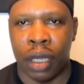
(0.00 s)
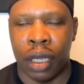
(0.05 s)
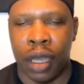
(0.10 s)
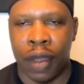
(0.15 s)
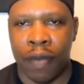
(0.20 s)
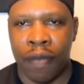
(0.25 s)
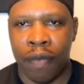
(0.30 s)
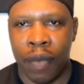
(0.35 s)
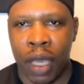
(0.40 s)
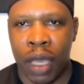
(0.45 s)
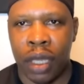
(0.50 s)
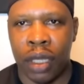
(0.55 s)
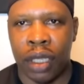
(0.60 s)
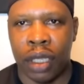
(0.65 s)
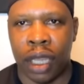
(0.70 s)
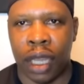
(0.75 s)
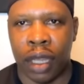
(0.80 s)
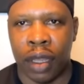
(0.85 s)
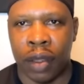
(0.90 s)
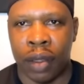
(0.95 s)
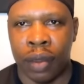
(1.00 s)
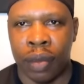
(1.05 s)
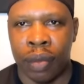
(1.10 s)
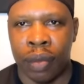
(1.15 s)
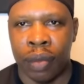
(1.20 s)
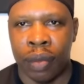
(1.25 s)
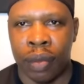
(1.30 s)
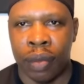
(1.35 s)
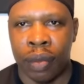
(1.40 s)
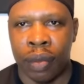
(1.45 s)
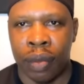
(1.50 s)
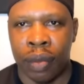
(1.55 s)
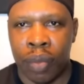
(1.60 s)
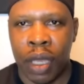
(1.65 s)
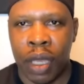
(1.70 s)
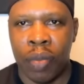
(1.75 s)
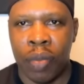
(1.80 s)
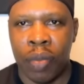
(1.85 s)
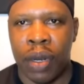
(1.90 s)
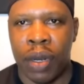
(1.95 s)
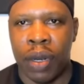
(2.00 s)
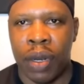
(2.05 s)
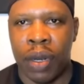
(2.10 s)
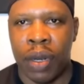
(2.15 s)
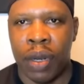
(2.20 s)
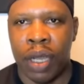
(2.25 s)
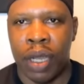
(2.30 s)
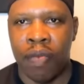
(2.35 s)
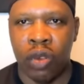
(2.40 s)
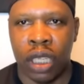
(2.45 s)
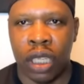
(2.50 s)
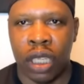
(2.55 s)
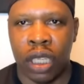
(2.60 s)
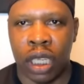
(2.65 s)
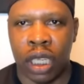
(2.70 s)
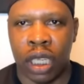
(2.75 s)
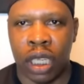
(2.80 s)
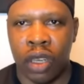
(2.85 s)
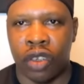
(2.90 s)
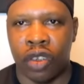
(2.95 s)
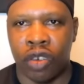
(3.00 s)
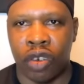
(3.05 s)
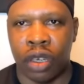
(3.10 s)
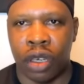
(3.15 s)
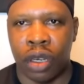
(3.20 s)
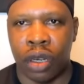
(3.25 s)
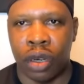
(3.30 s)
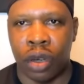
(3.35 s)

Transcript: It means people in the music industry